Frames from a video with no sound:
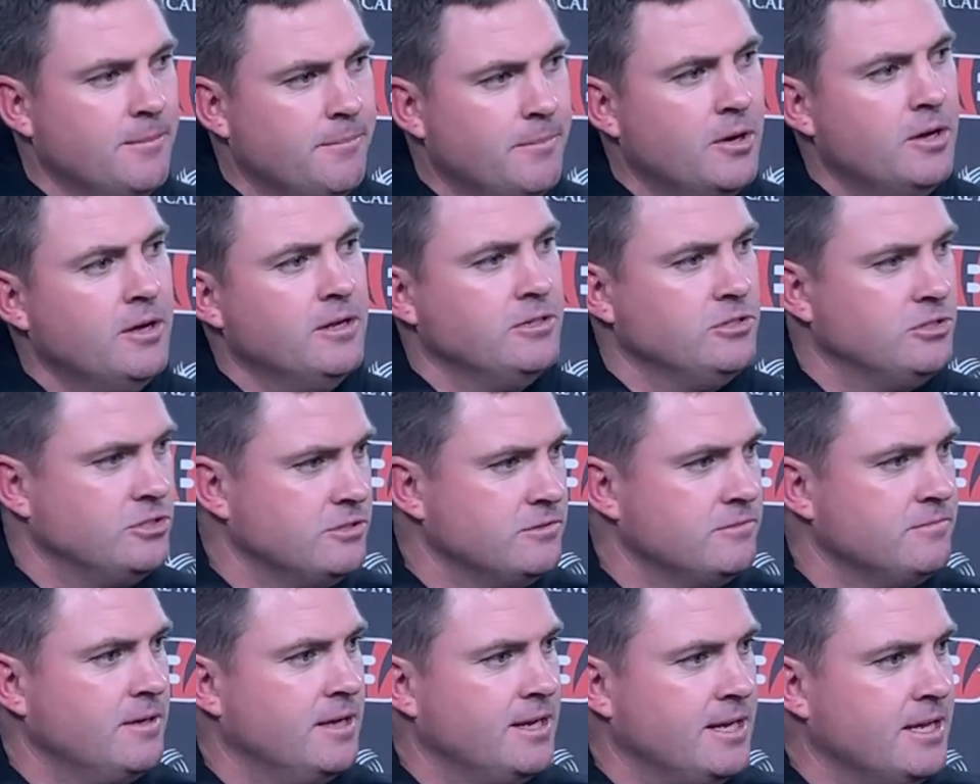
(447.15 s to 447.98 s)

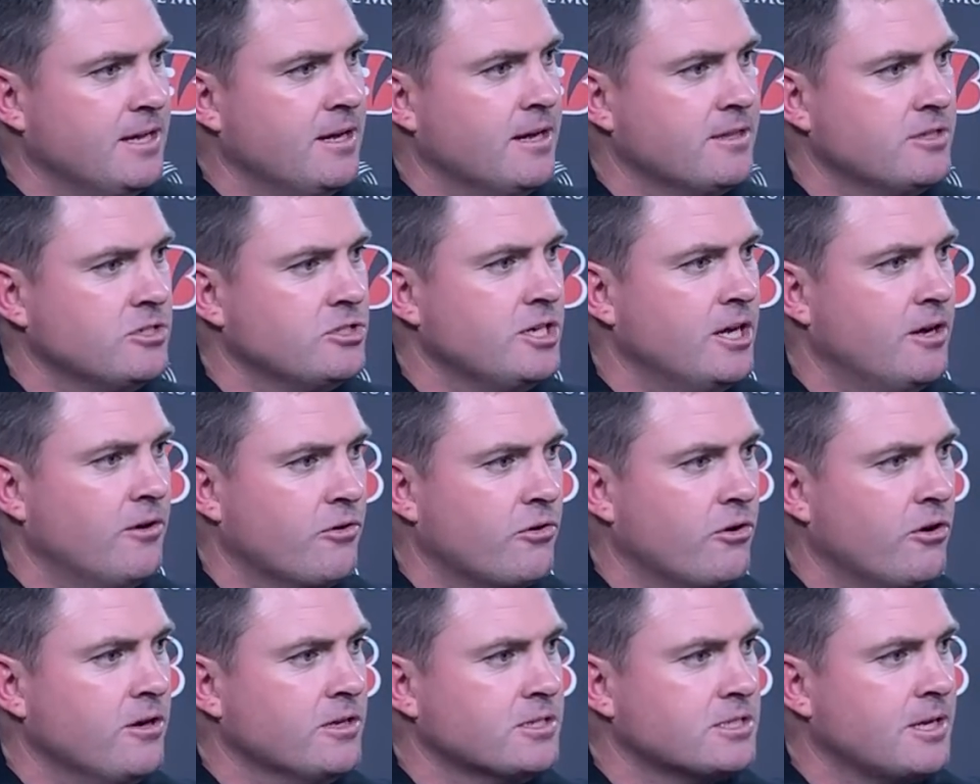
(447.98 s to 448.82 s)
bunch, and he got the shallow
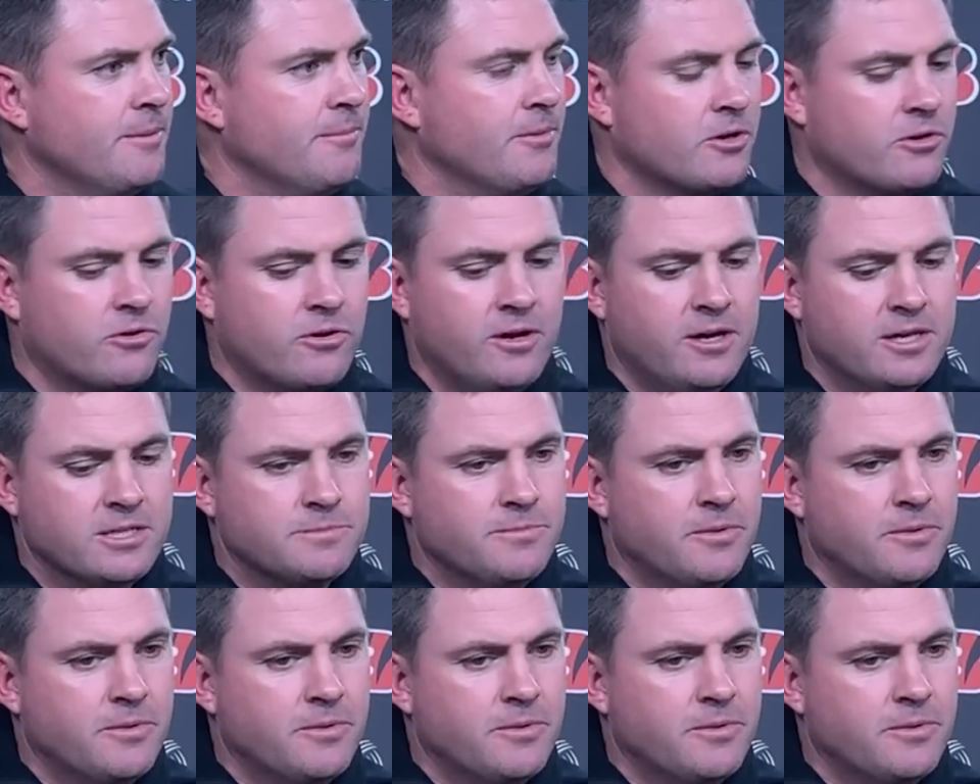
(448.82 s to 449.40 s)
cross coming across.